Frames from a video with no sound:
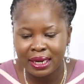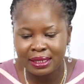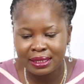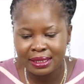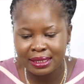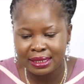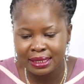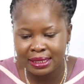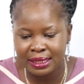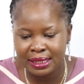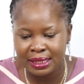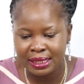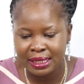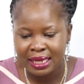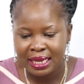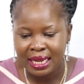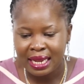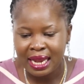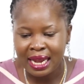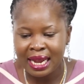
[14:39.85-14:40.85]
C
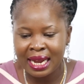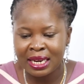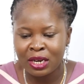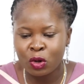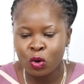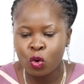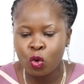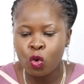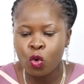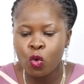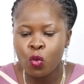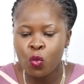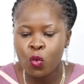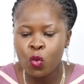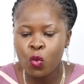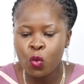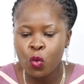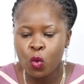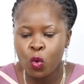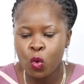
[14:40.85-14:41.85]
and
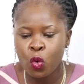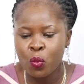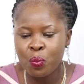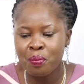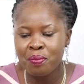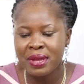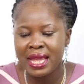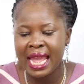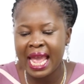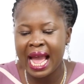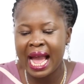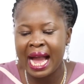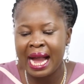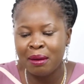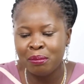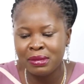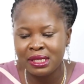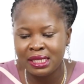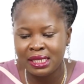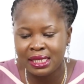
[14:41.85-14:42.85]

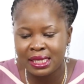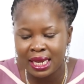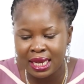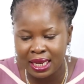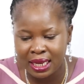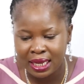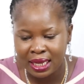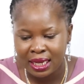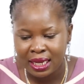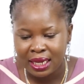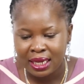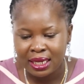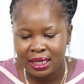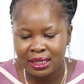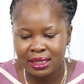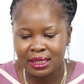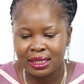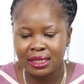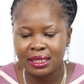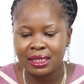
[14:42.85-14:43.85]
Kumiam J.
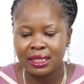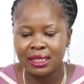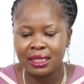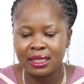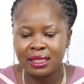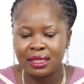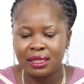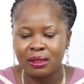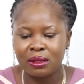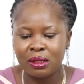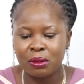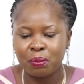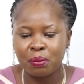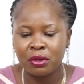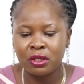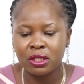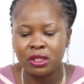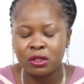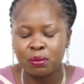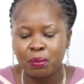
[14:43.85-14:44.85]

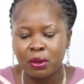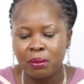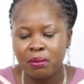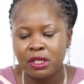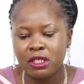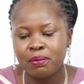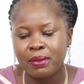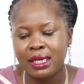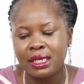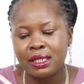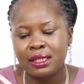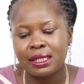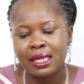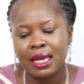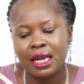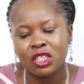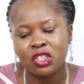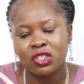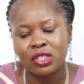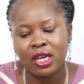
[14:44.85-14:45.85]
It's published by the
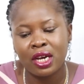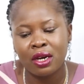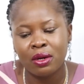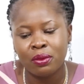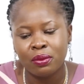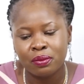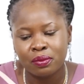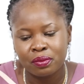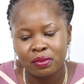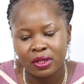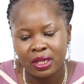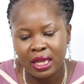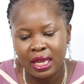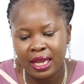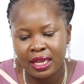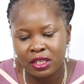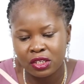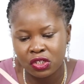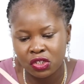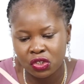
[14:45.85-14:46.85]
International
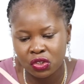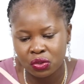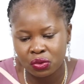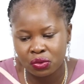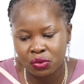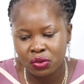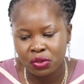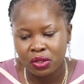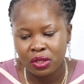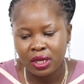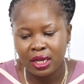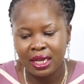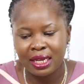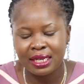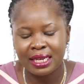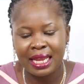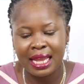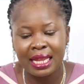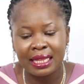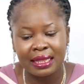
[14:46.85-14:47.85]
Edition,
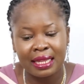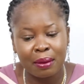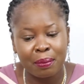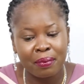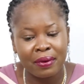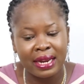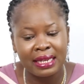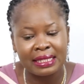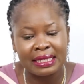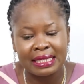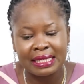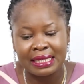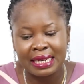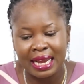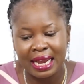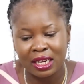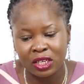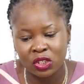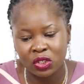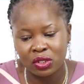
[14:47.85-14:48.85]
the Enterprise in
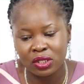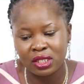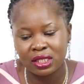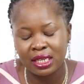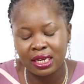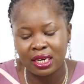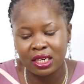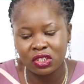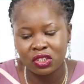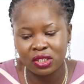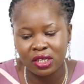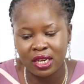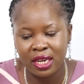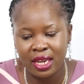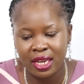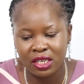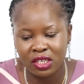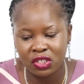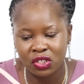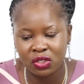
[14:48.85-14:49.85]
Action International
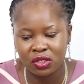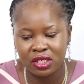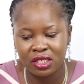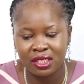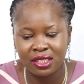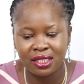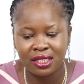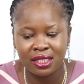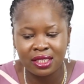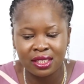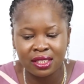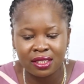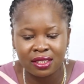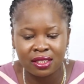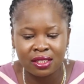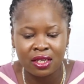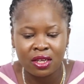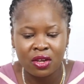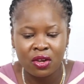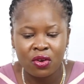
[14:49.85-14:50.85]
Edition, the
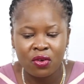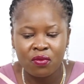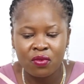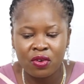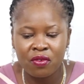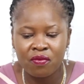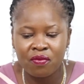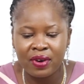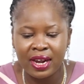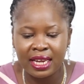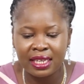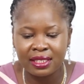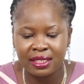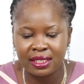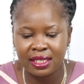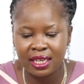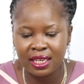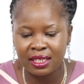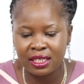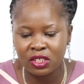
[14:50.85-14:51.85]
6th revised
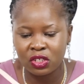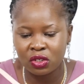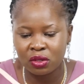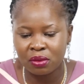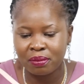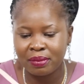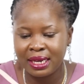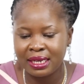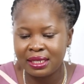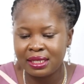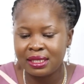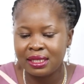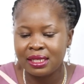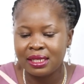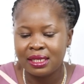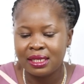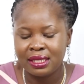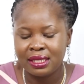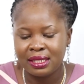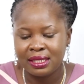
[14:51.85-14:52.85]
edition by the
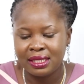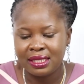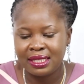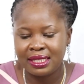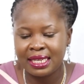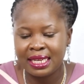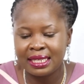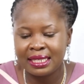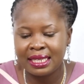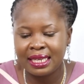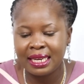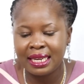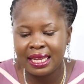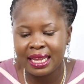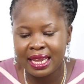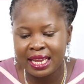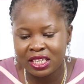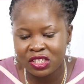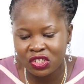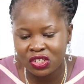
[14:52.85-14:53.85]

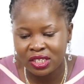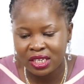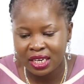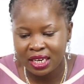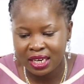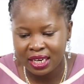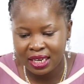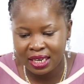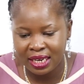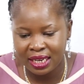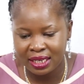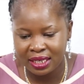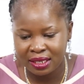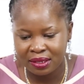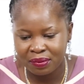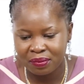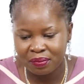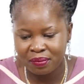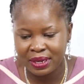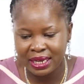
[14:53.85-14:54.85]
Cengage Learning,
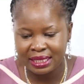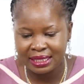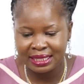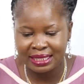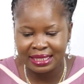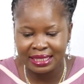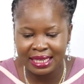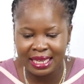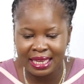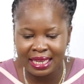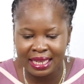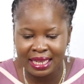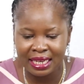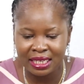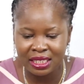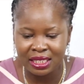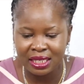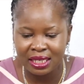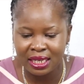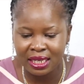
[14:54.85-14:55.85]
by
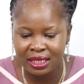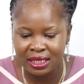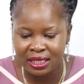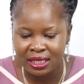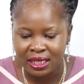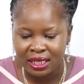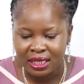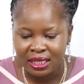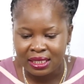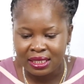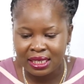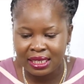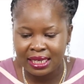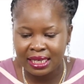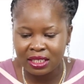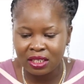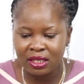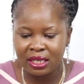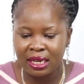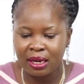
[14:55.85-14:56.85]
Cengage Learning. Then
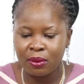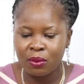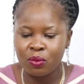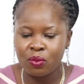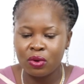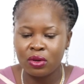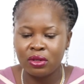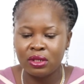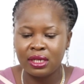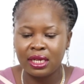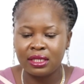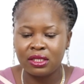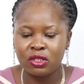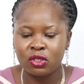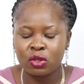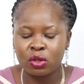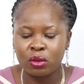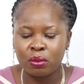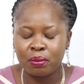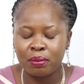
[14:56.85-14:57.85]
another one that is
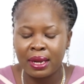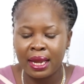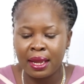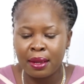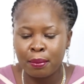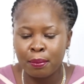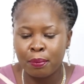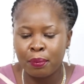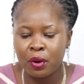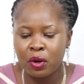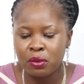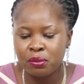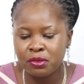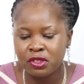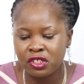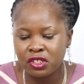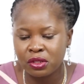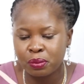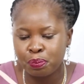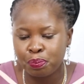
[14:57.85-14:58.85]
by
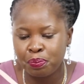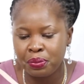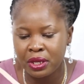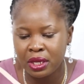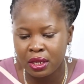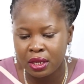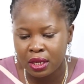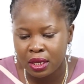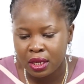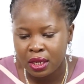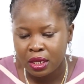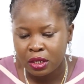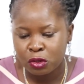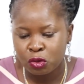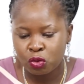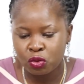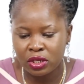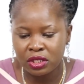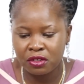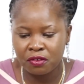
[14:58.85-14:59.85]
Bombs P
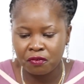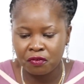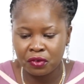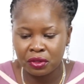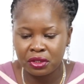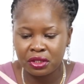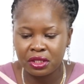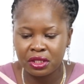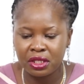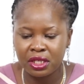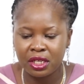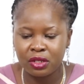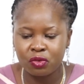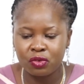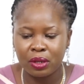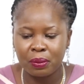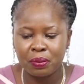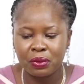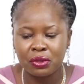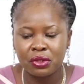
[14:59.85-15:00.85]
2014,
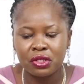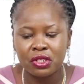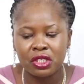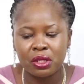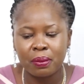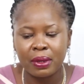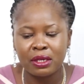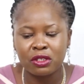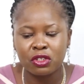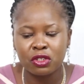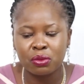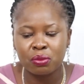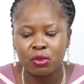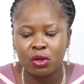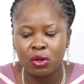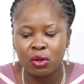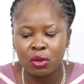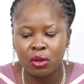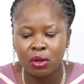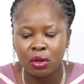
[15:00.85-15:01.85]
Entrepreneurship and
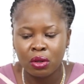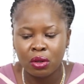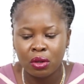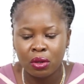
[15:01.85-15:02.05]
Small